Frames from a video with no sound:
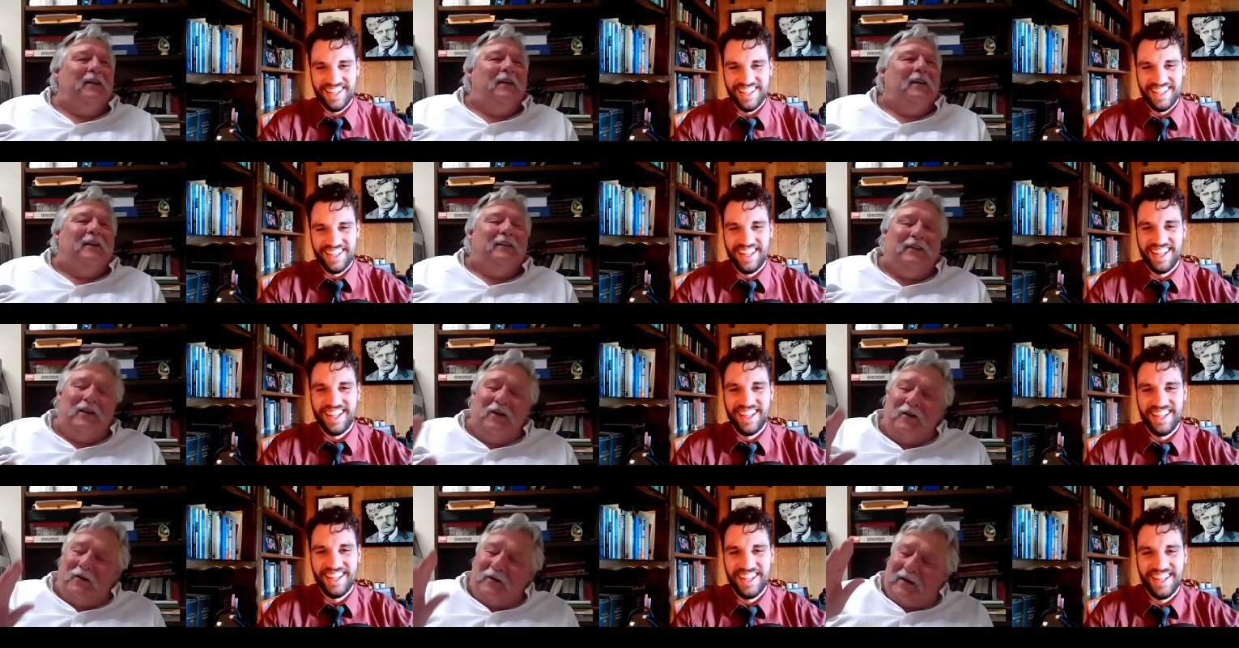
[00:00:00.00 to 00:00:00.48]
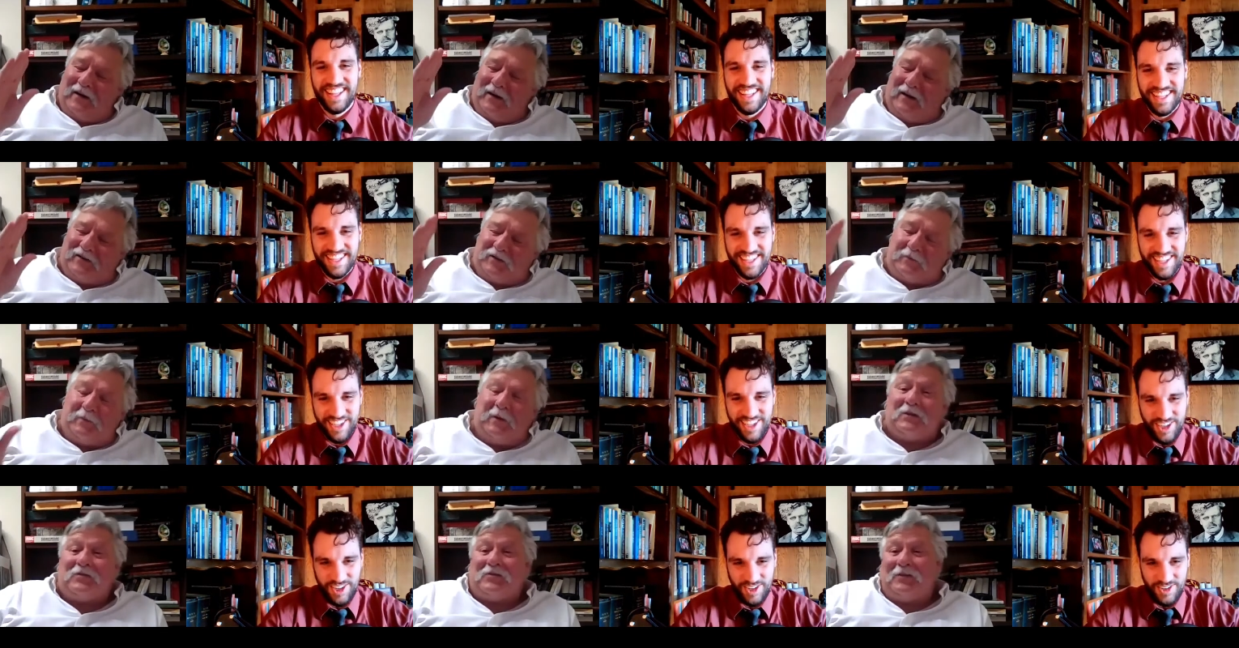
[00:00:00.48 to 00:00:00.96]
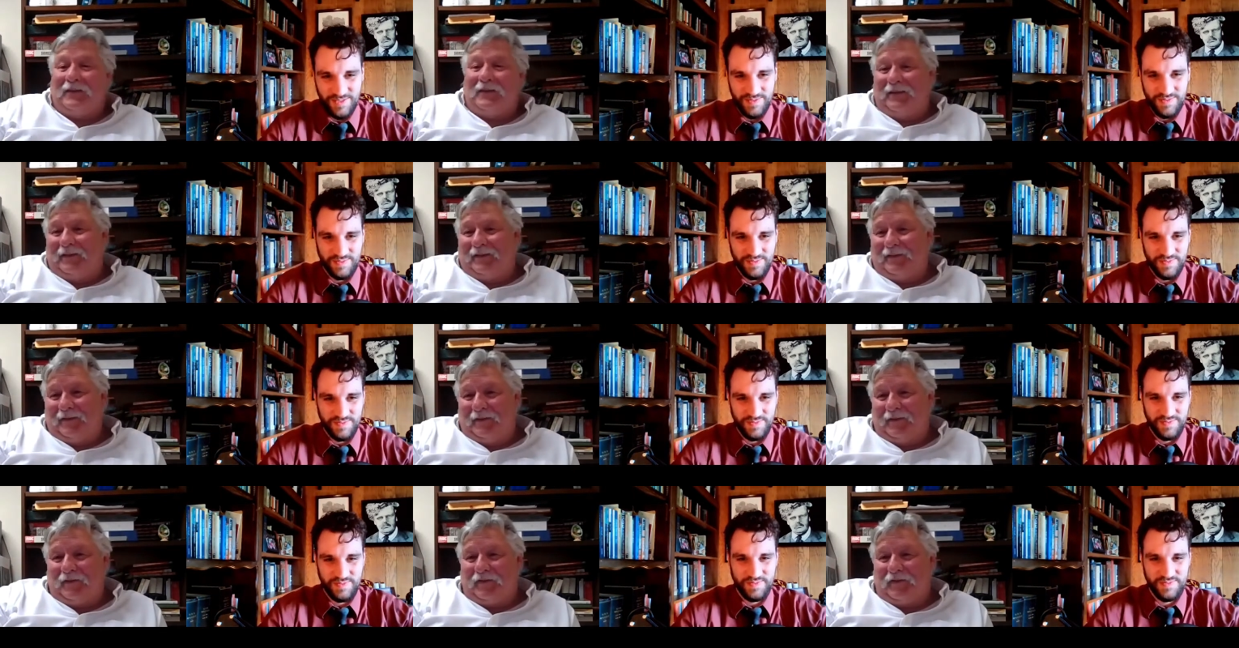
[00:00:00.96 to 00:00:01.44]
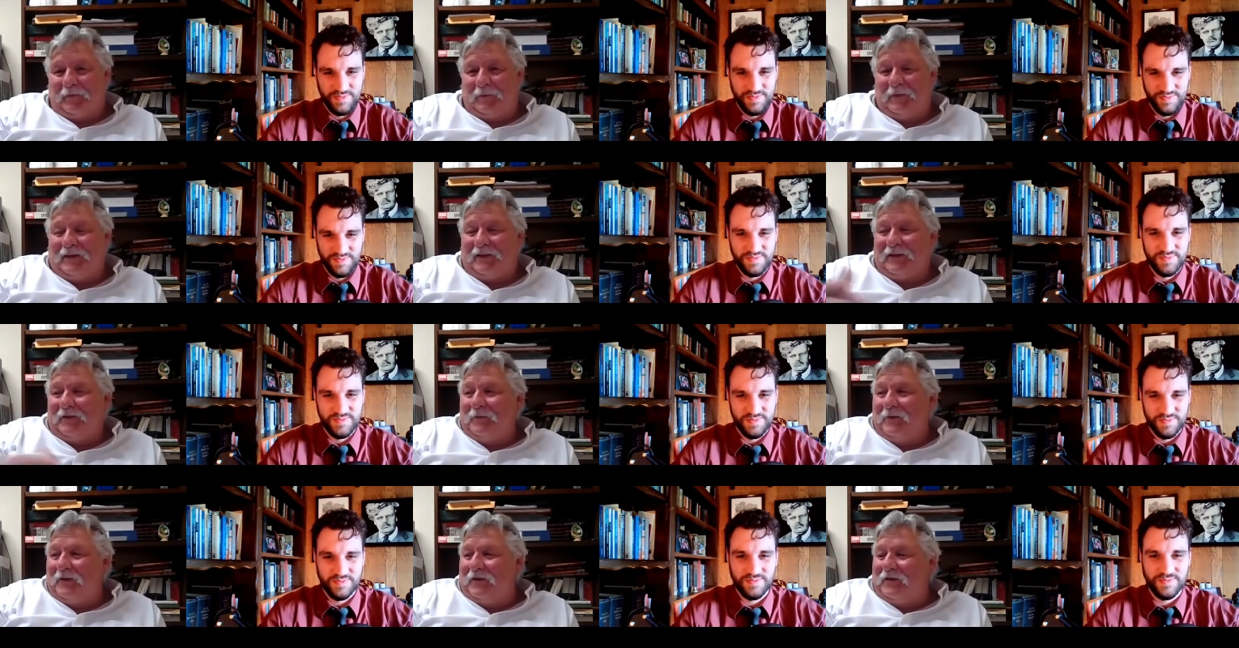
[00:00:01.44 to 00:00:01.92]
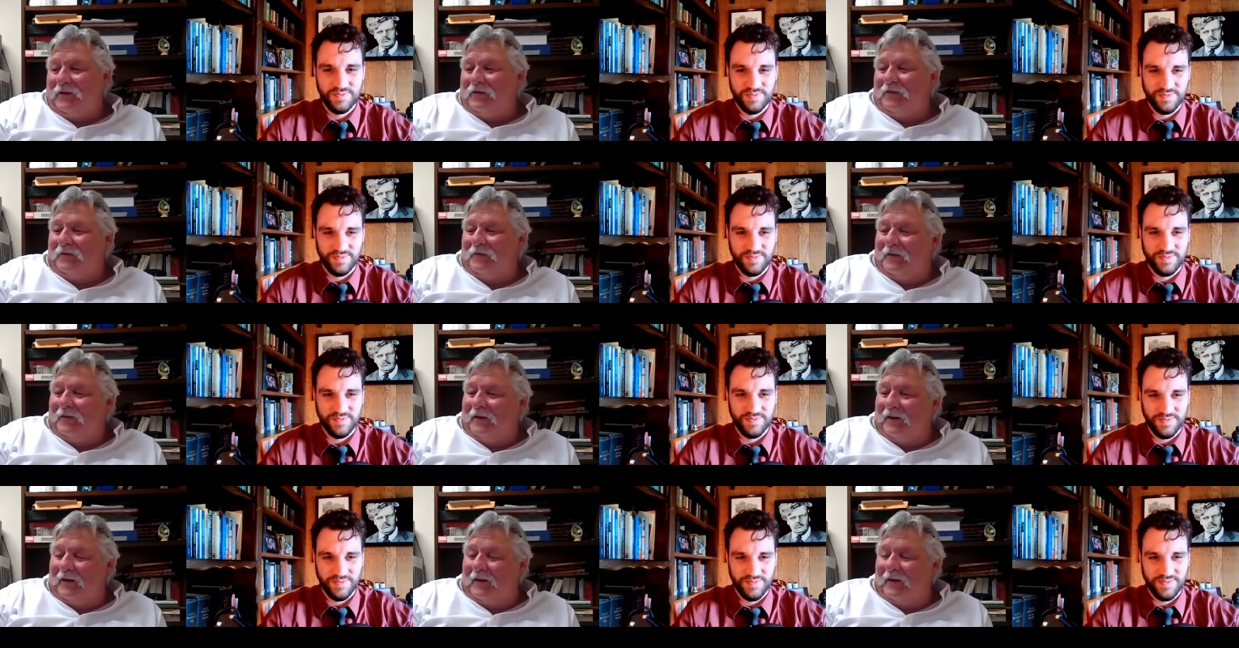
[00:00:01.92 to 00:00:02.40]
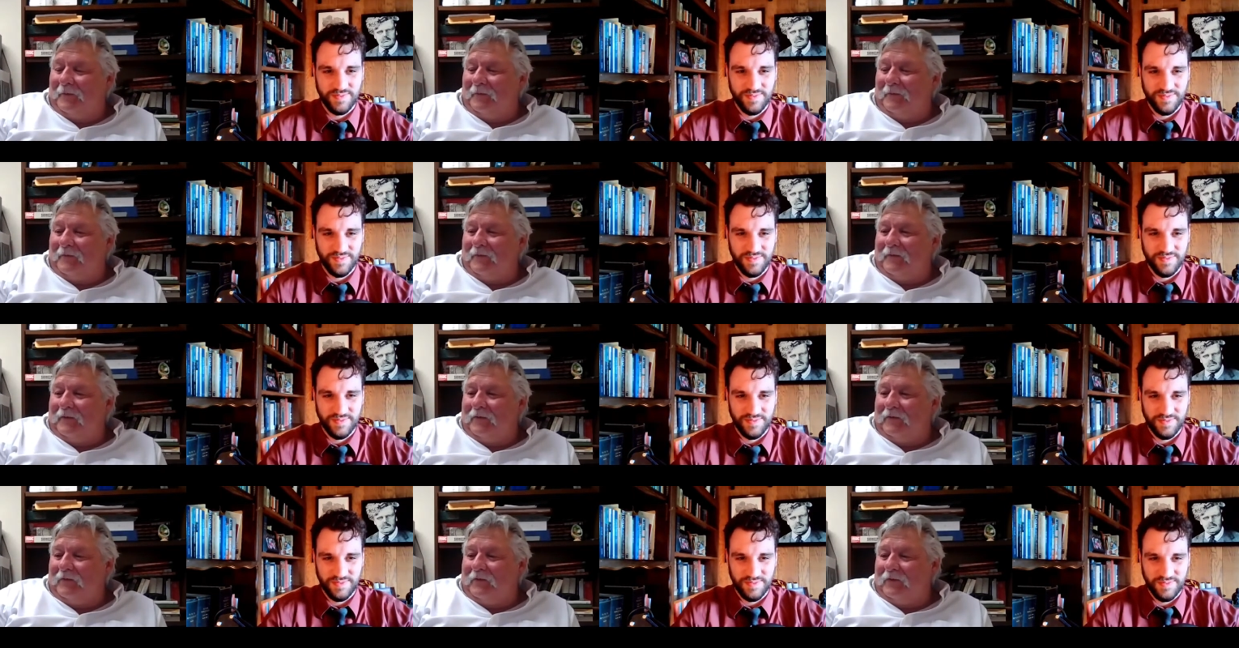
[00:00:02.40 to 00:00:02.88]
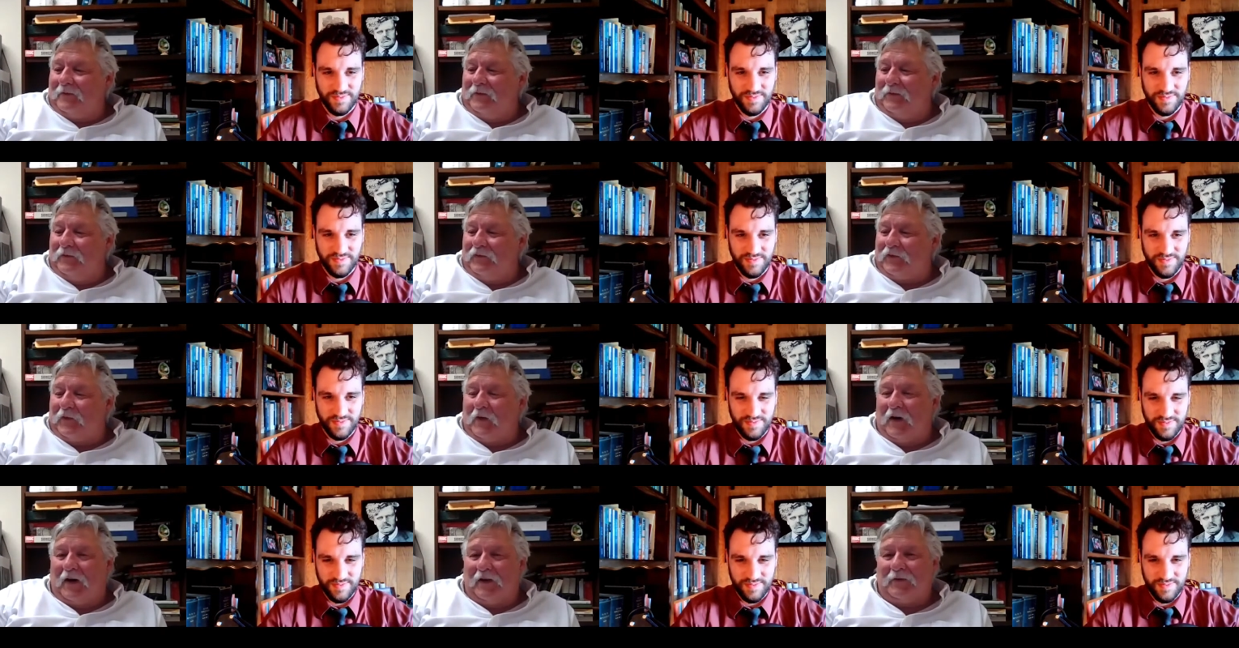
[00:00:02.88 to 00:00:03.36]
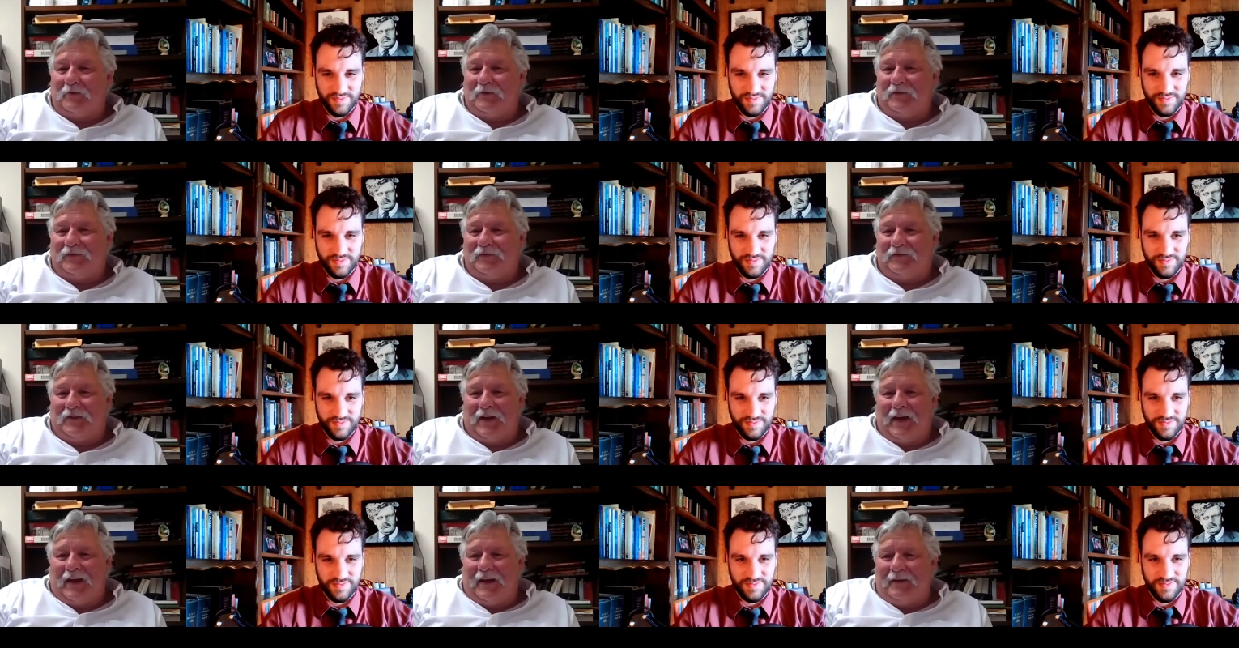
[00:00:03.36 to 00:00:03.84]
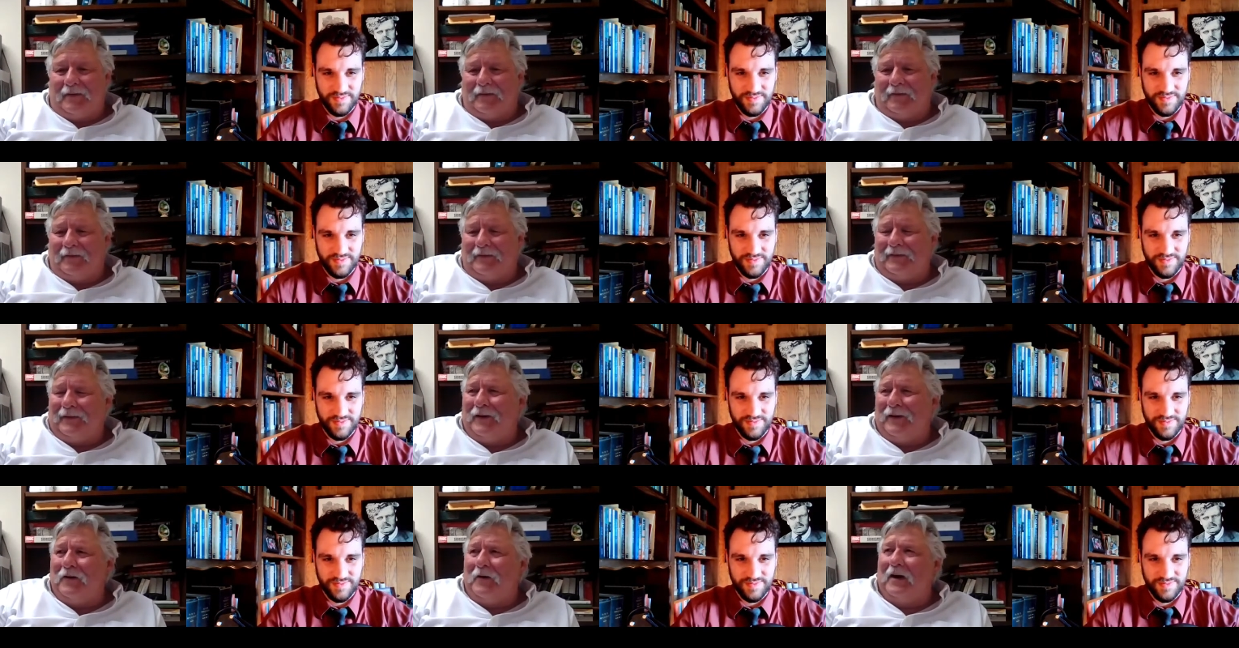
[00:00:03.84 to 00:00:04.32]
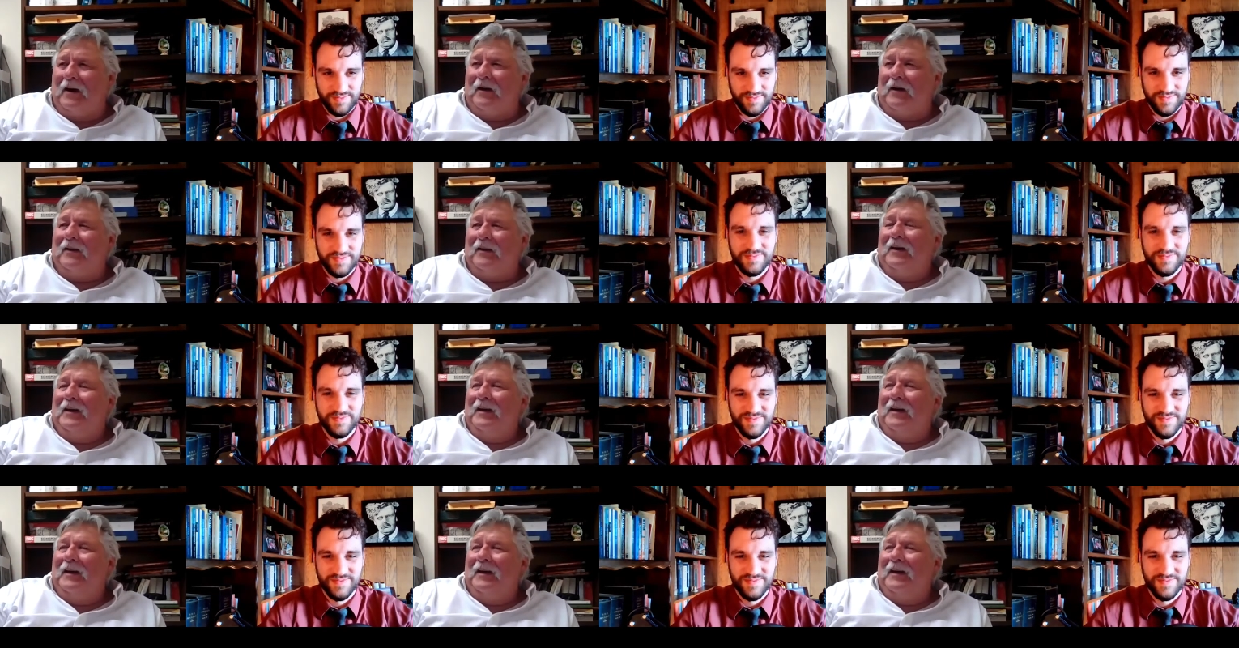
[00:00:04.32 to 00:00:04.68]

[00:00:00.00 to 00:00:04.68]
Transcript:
Speaker 1: you know, especially speaking with you, um, you, whose father is Dale. You know, I